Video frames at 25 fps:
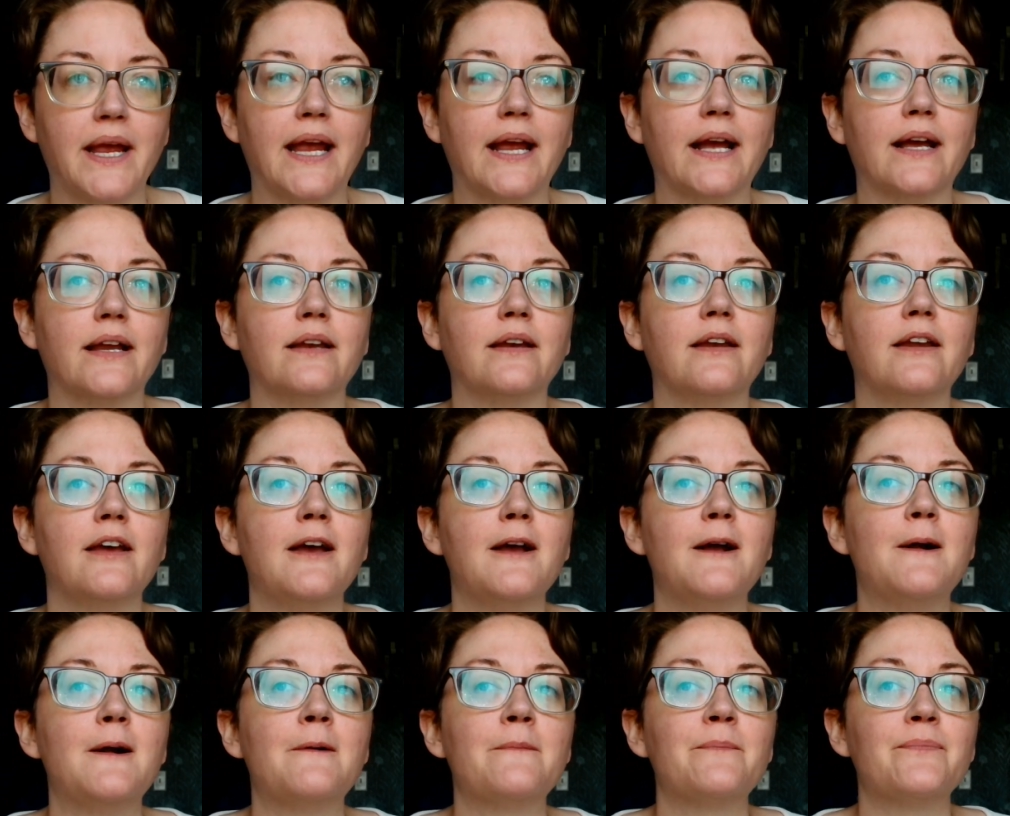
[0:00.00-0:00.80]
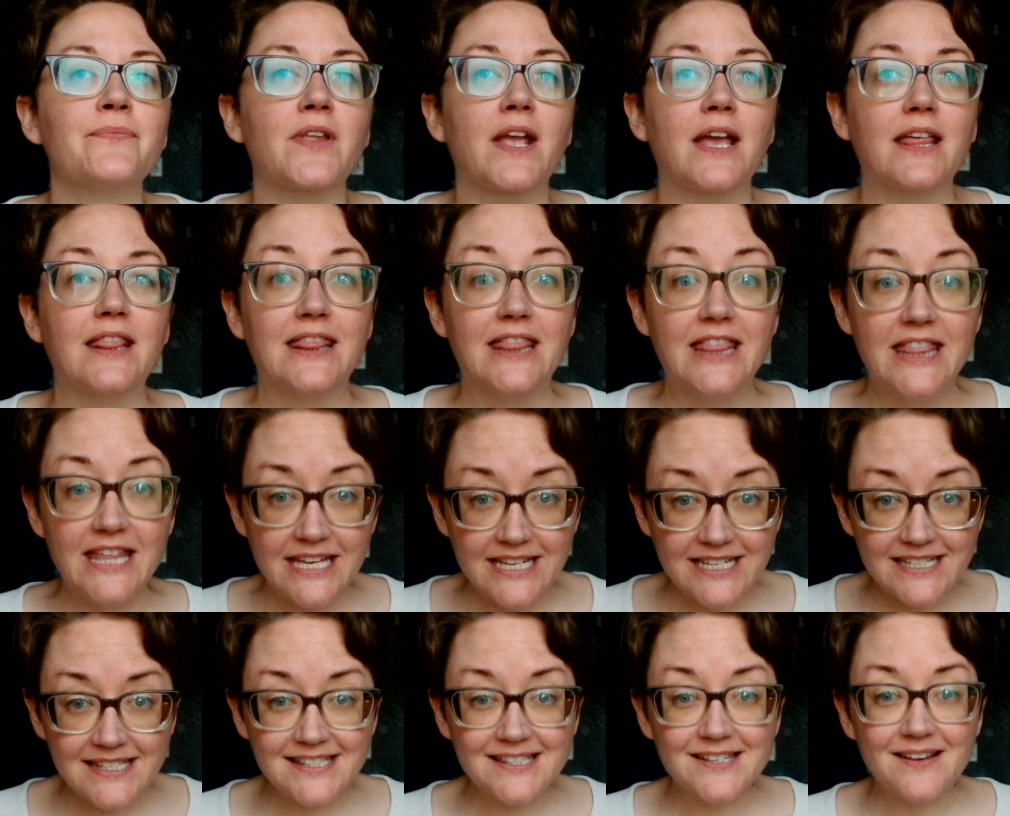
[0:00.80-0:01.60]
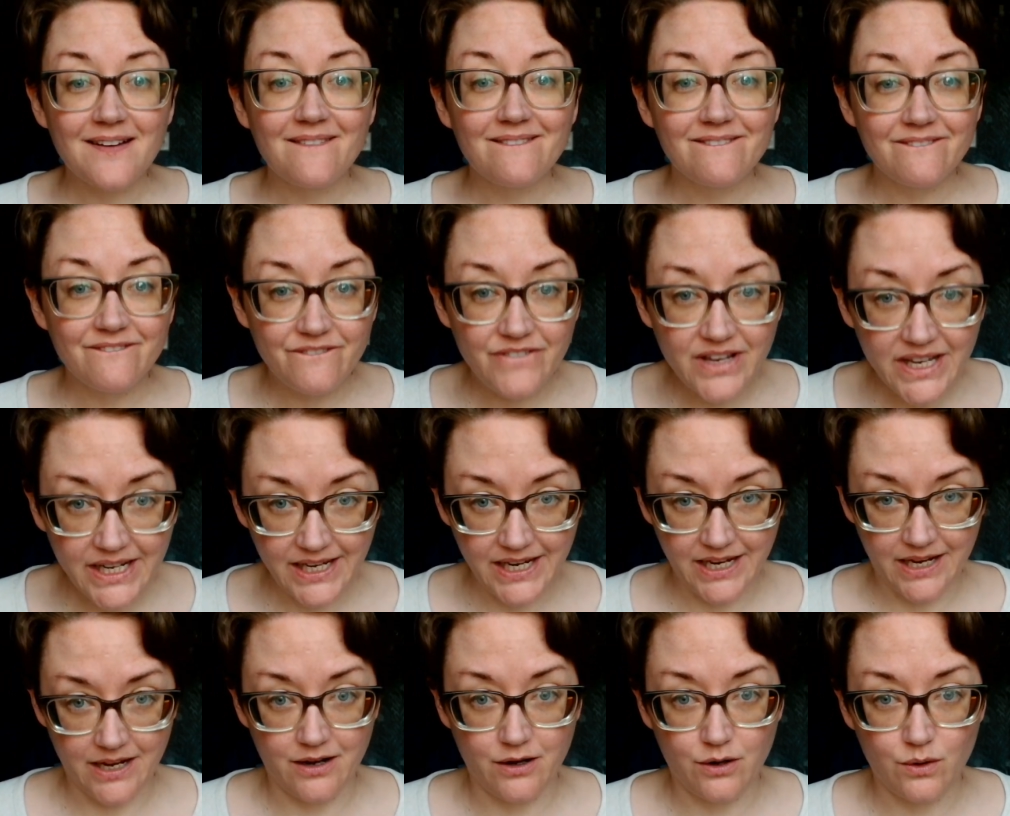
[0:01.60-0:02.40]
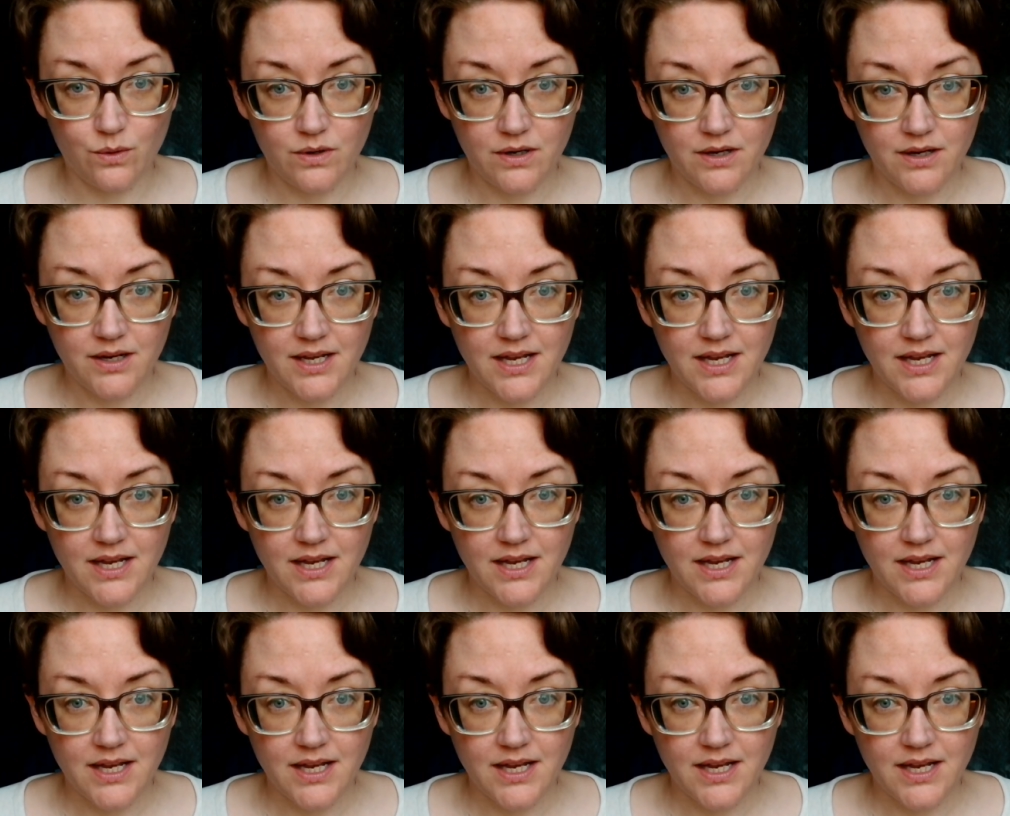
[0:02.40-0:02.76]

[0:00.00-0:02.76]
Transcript: And this video